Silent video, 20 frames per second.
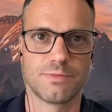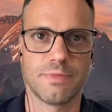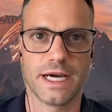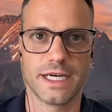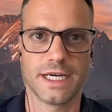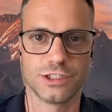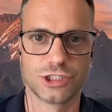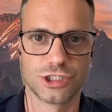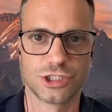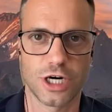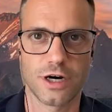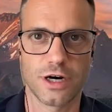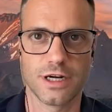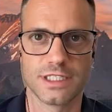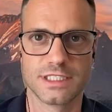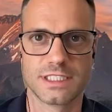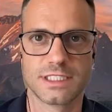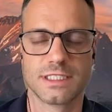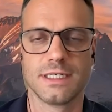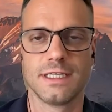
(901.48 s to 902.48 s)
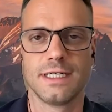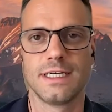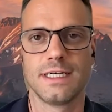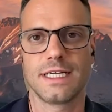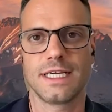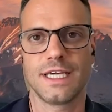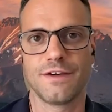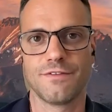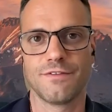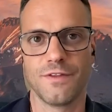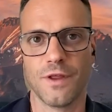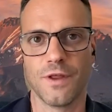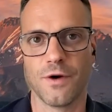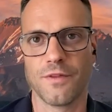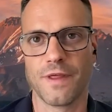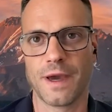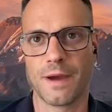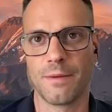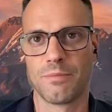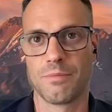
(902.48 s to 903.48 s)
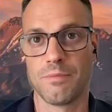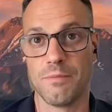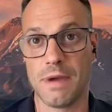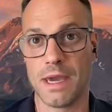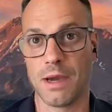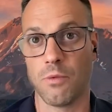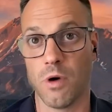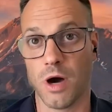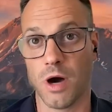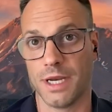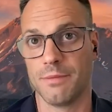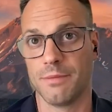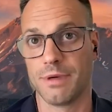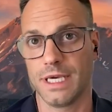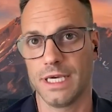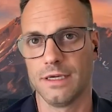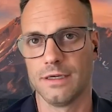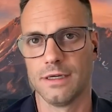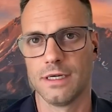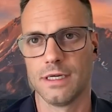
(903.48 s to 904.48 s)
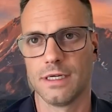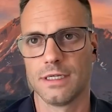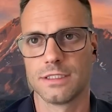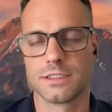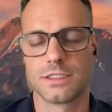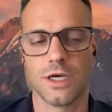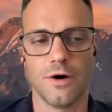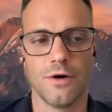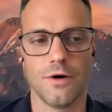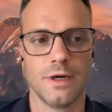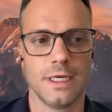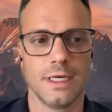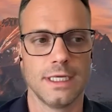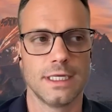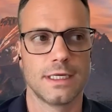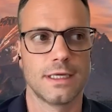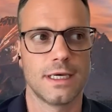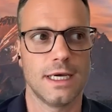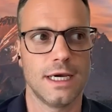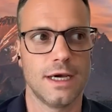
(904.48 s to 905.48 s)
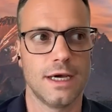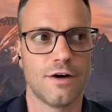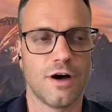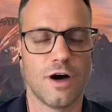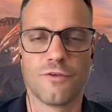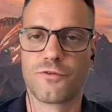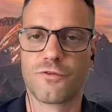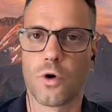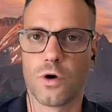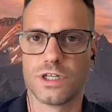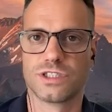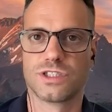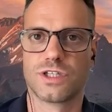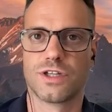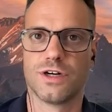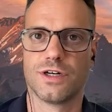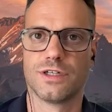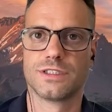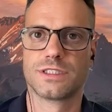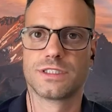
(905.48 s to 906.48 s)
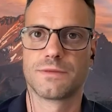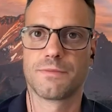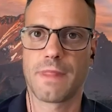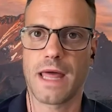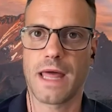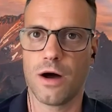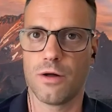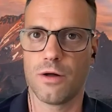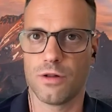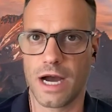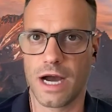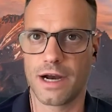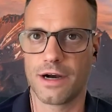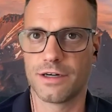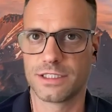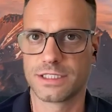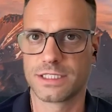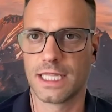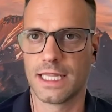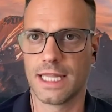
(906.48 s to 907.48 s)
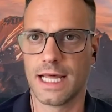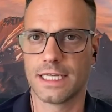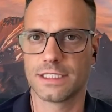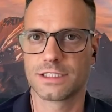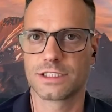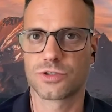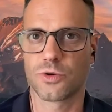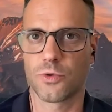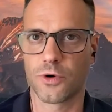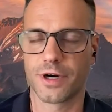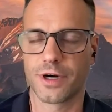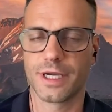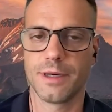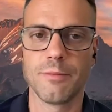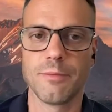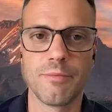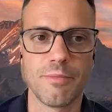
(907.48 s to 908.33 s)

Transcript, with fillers: by insurance, even though they may want to be. So of course there's outliers in that story,